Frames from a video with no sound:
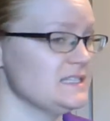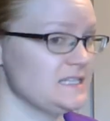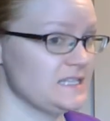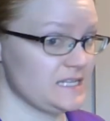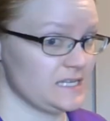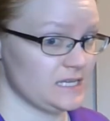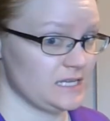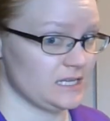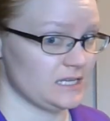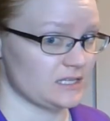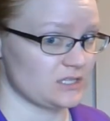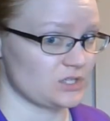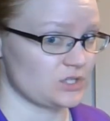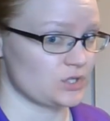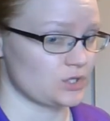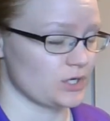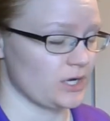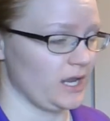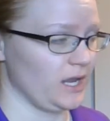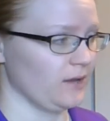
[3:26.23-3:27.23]
D
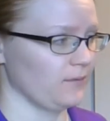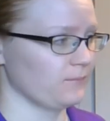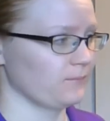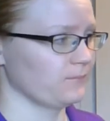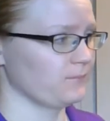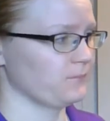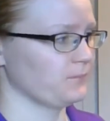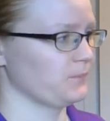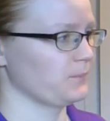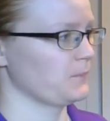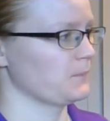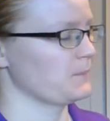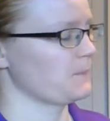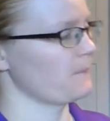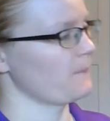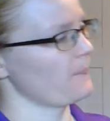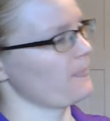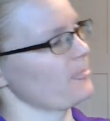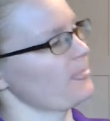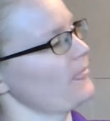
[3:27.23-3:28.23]
string.
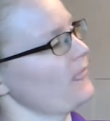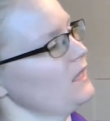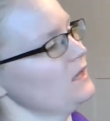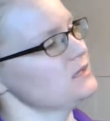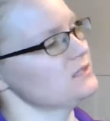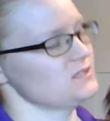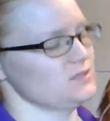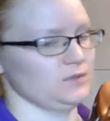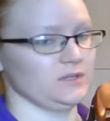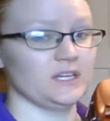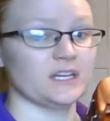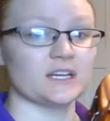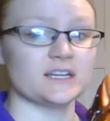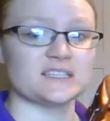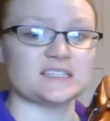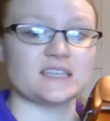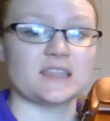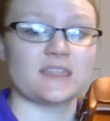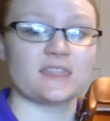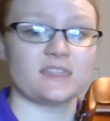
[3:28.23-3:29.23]
So
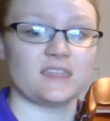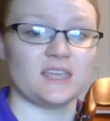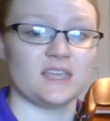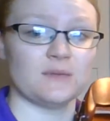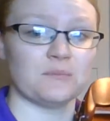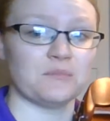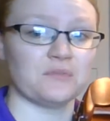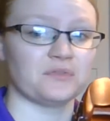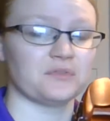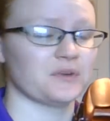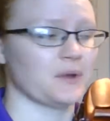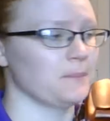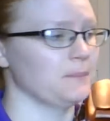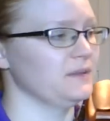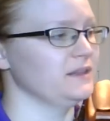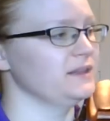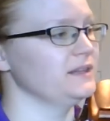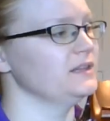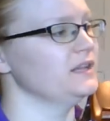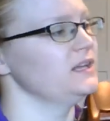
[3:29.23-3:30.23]
here's theme from
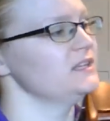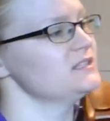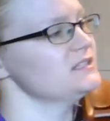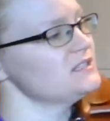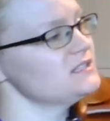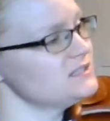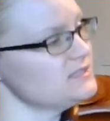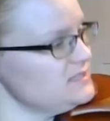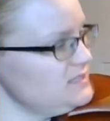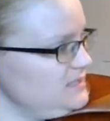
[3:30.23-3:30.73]
London